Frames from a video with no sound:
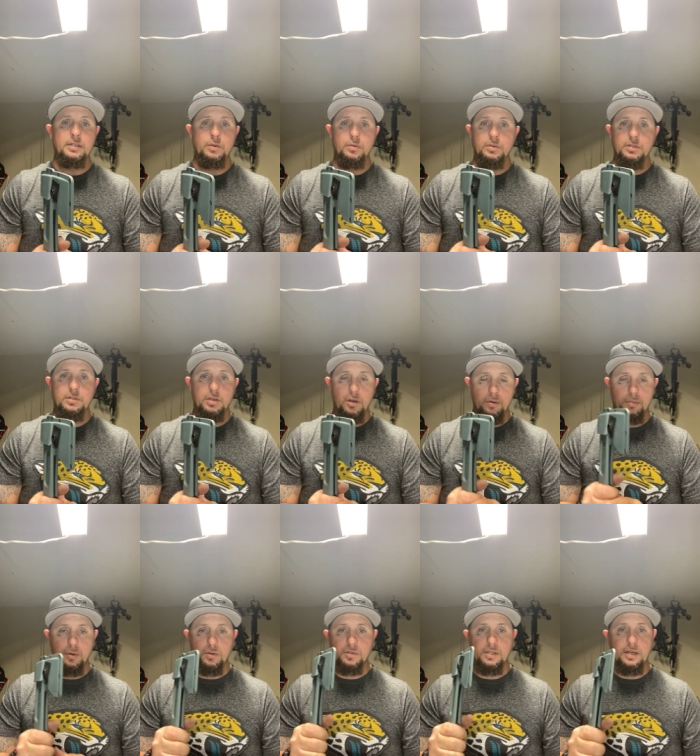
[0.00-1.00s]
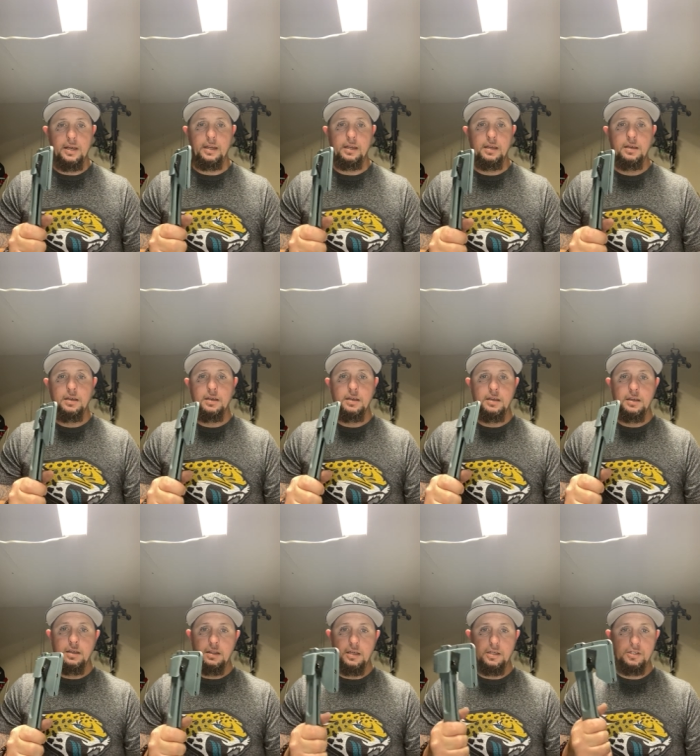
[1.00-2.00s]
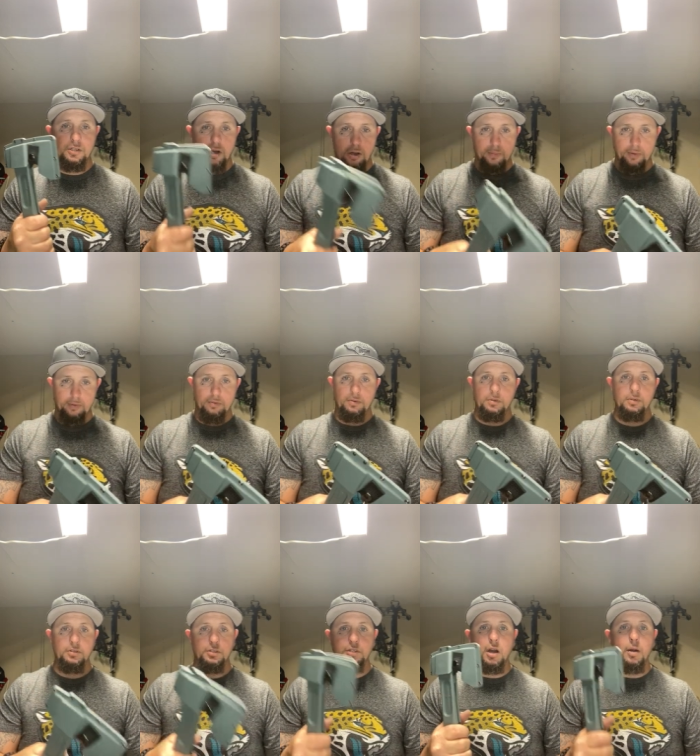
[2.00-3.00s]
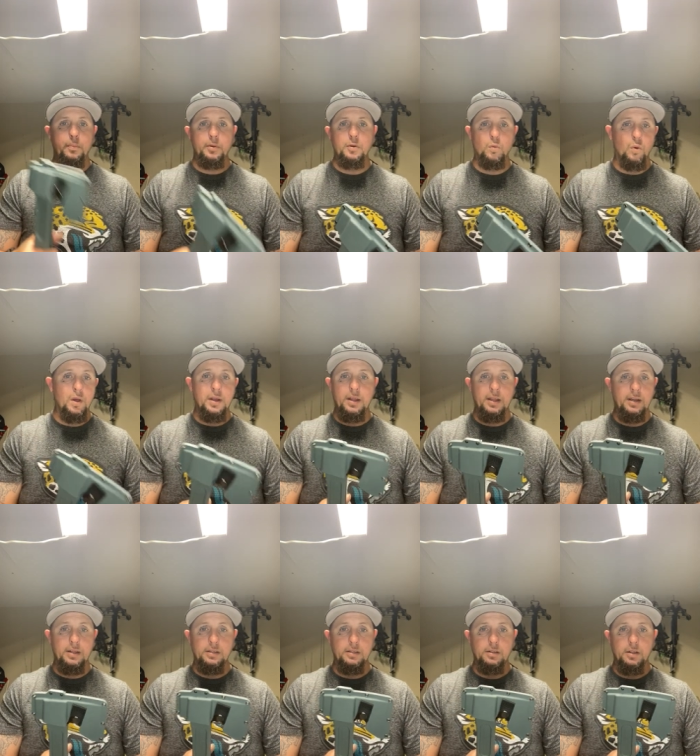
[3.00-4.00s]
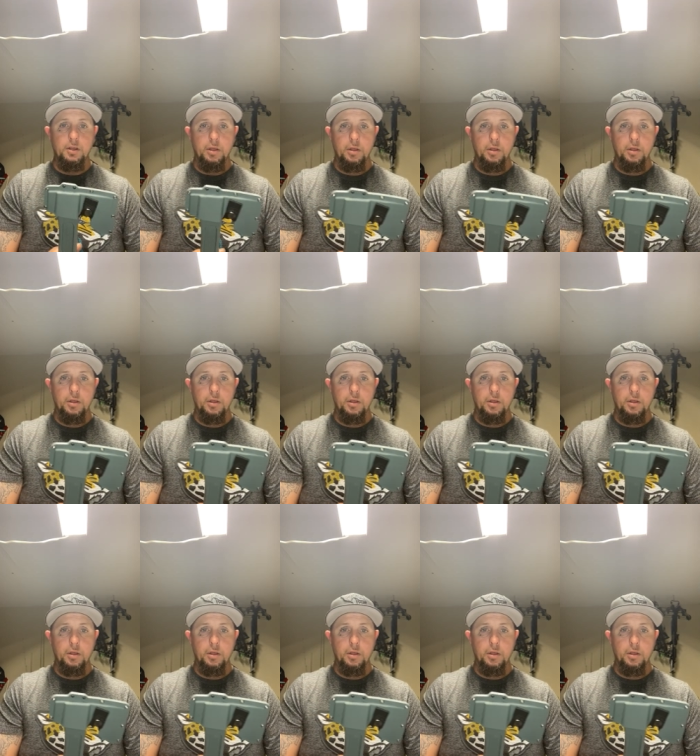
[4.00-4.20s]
It was almost like they sharp sharpened one end and